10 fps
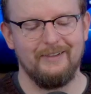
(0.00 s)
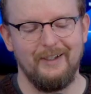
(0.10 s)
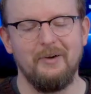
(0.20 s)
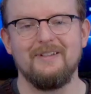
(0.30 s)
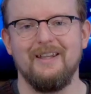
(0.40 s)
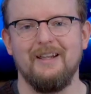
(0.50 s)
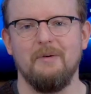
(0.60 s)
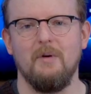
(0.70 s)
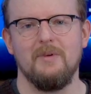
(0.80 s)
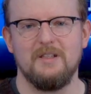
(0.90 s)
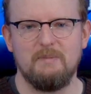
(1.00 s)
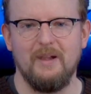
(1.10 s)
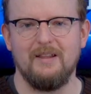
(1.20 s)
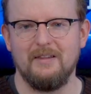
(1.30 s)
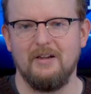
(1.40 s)
I always like it when we
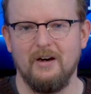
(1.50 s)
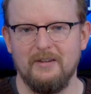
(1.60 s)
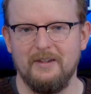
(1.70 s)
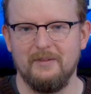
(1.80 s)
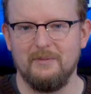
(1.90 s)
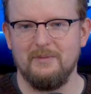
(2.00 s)
spike the card that